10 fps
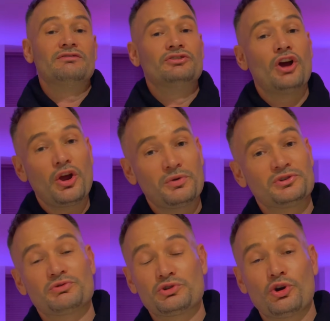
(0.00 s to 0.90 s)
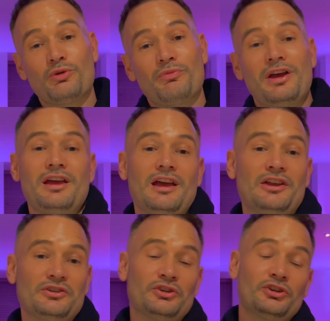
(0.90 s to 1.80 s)
If you're going into a shop and
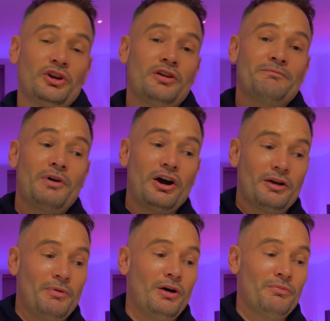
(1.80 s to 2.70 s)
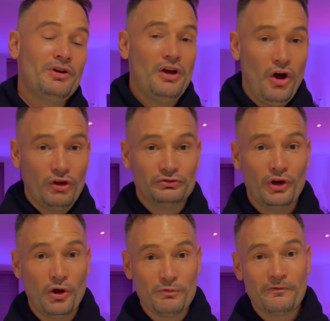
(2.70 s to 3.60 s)
you're going to go and buy a pump,
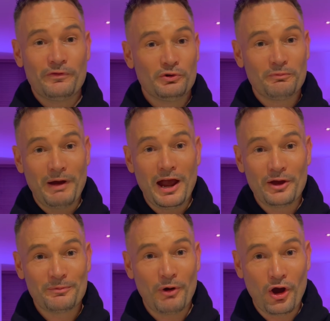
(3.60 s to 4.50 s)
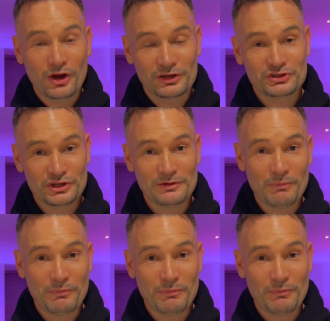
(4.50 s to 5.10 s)
don't feel bad buying a cheap